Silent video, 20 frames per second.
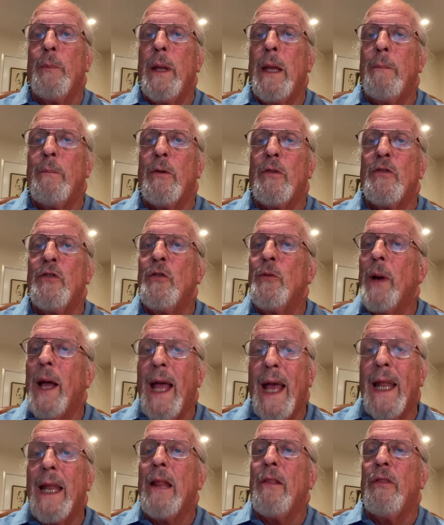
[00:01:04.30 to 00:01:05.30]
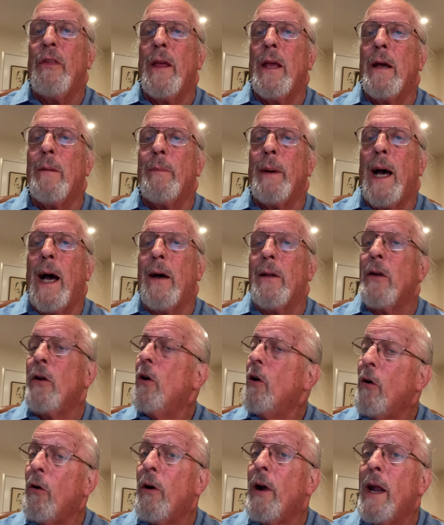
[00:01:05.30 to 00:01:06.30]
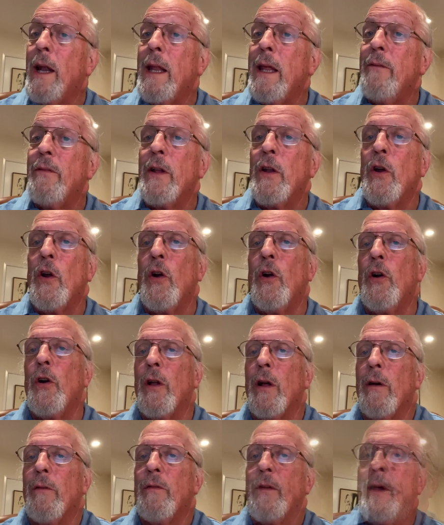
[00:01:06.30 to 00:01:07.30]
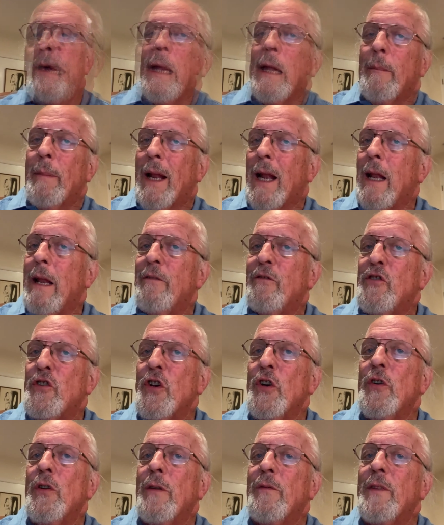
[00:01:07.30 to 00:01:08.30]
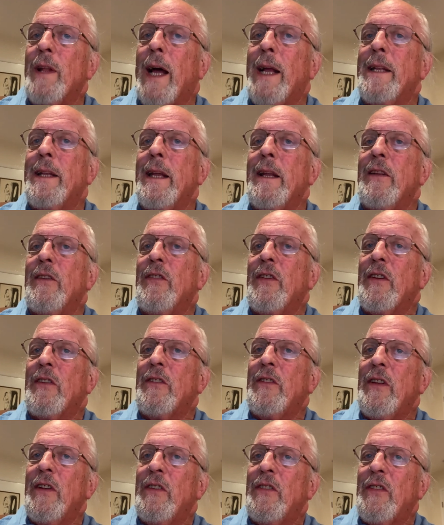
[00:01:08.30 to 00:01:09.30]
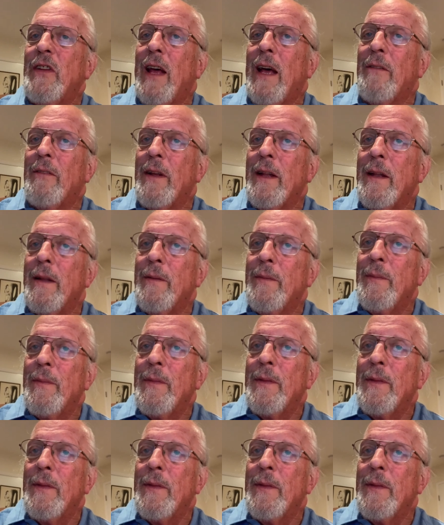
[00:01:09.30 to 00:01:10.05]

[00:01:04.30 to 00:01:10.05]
people knew anything about or had even heard of. In the middle of June of 1967,